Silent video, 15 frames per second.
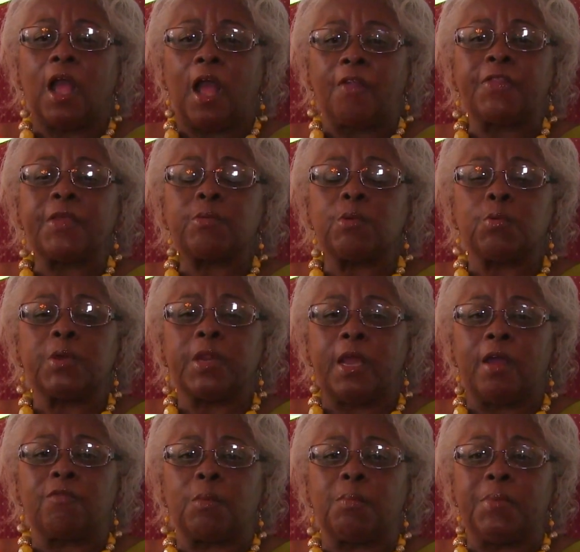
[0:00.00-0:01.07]
I think we would
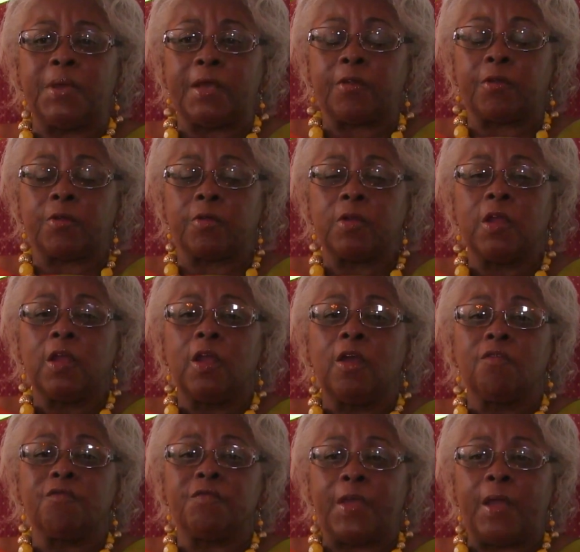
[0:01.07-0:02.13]
have a better
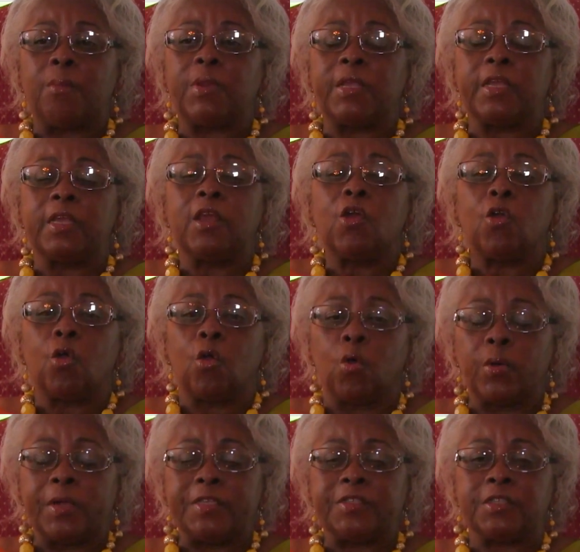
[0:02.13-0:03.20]

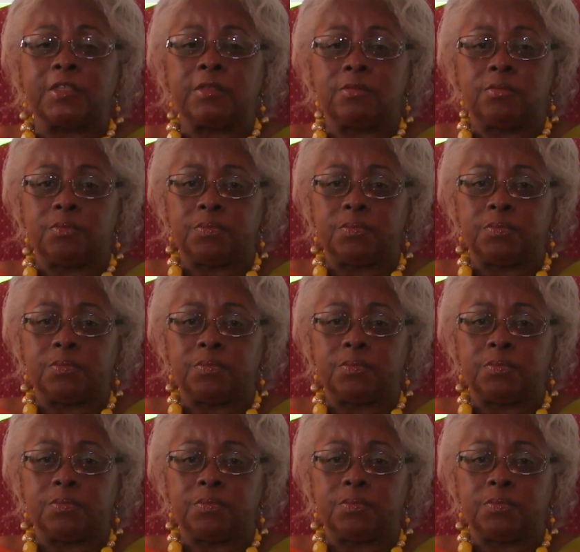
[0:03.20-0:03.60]
family-oriented